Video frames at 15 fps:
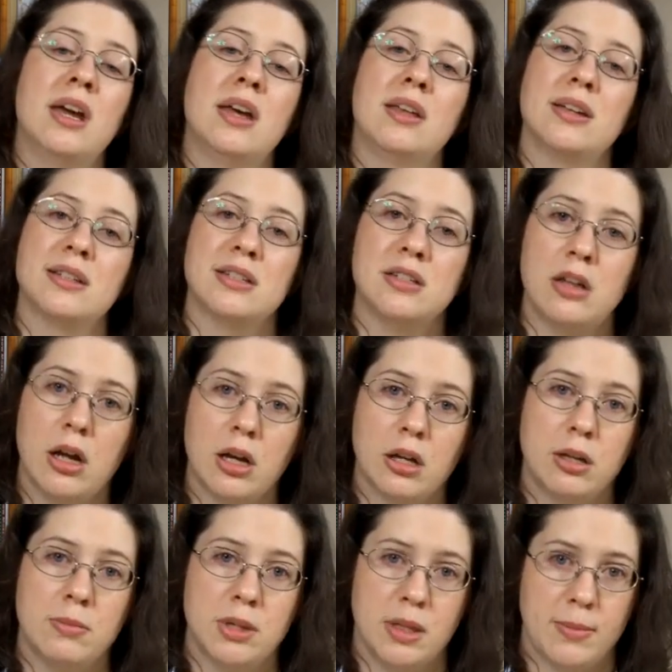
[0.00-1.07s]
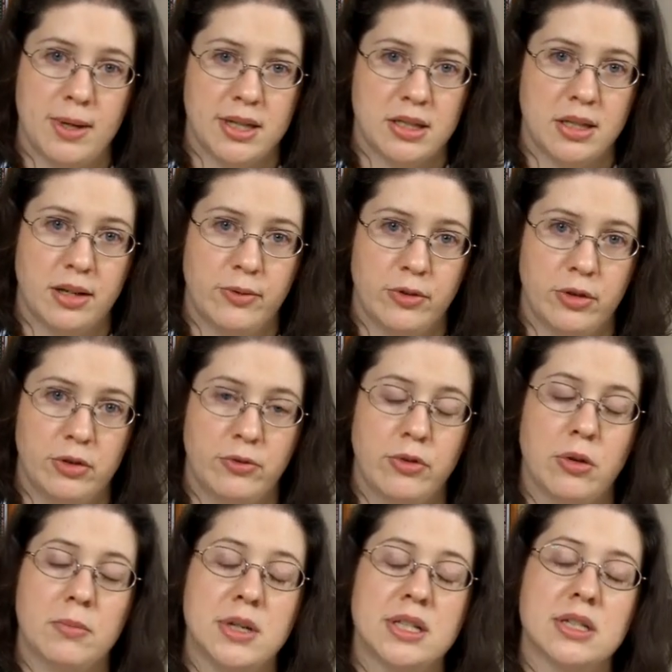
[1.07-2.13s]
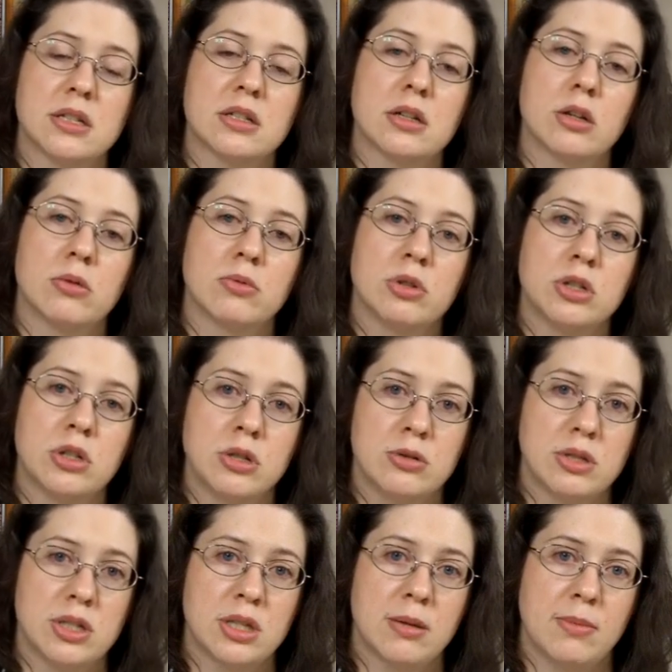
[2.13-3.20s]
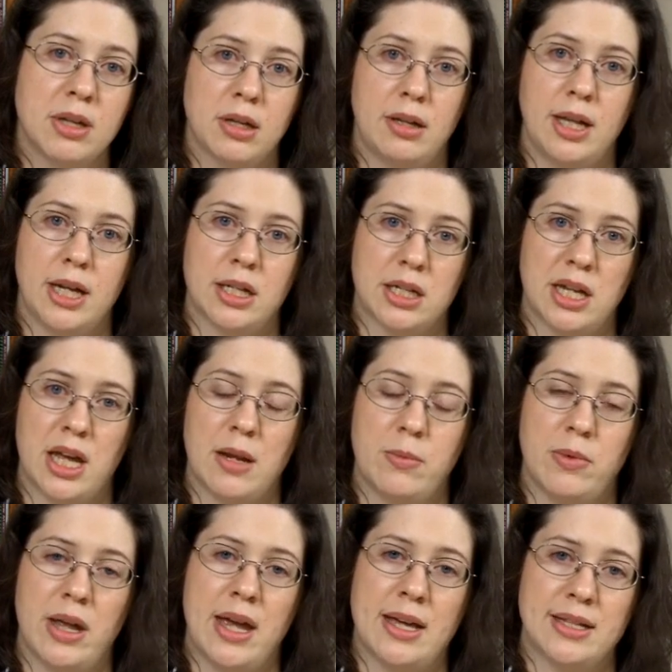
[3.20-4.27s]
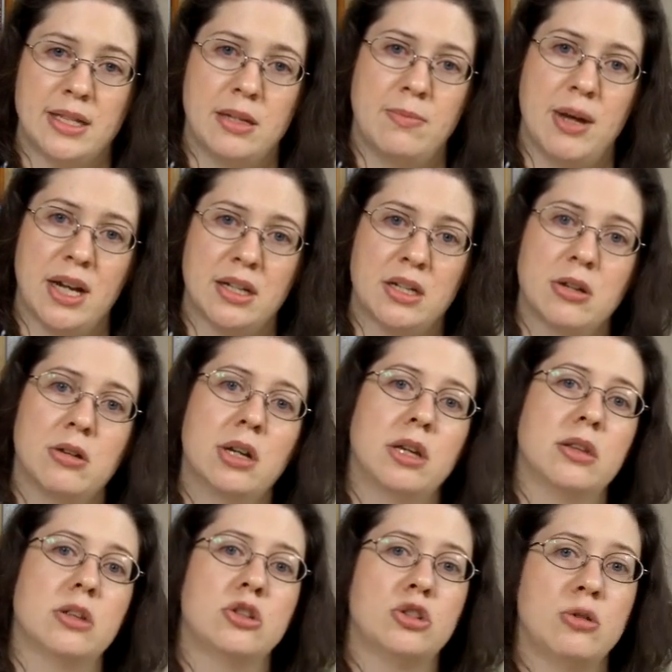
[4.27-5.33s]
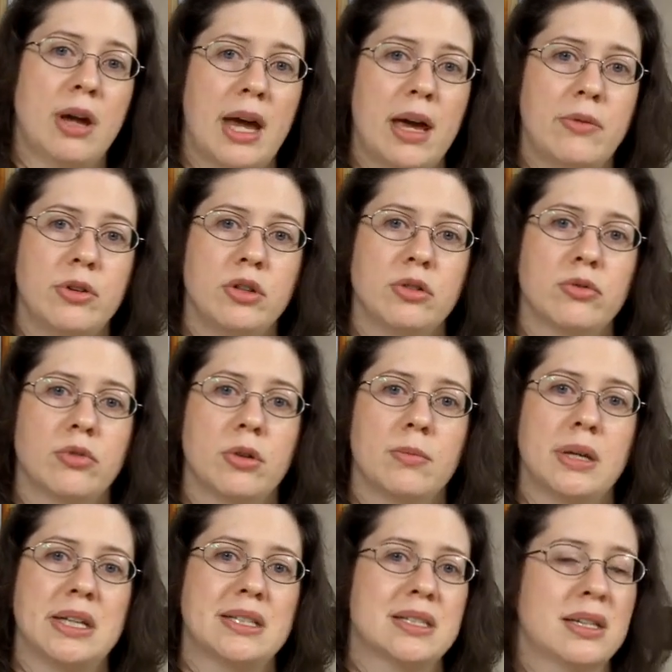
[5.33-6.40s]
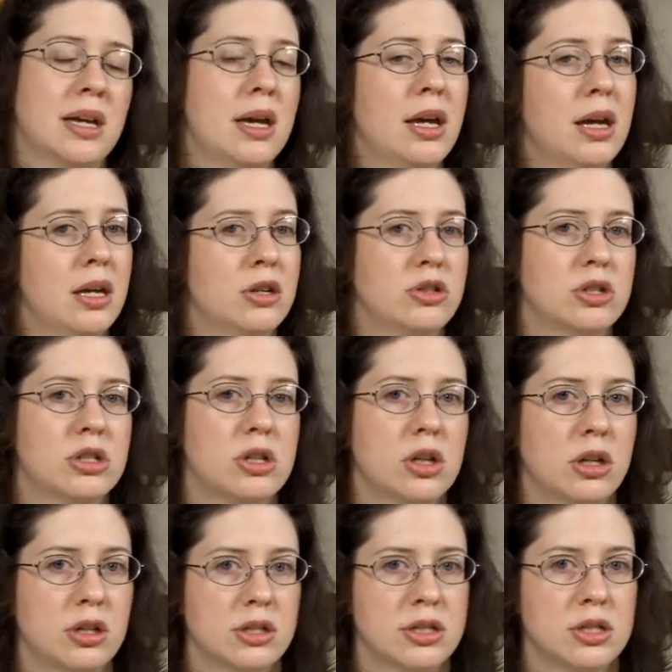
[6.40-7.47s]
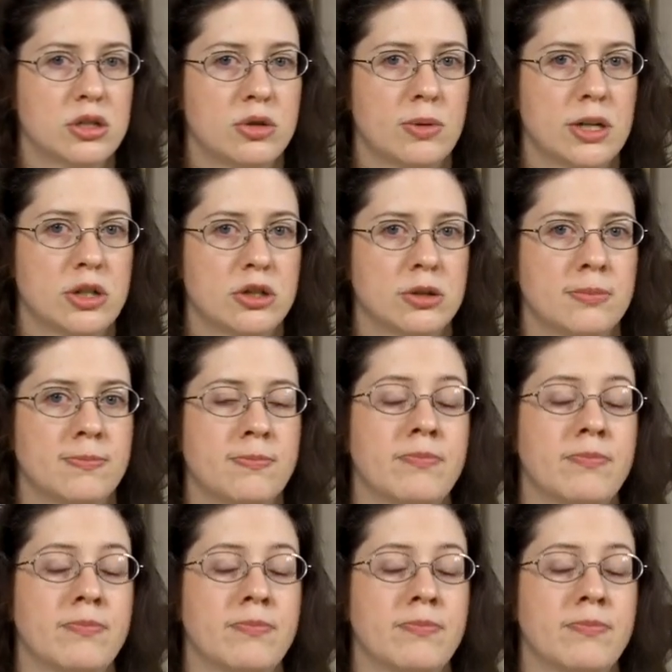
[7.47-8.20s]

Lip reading: That's not going to be the best thing for your ferments. It's going to reduce the amount of lactic acid bacteria that you have in your ferments. Just not a good situation.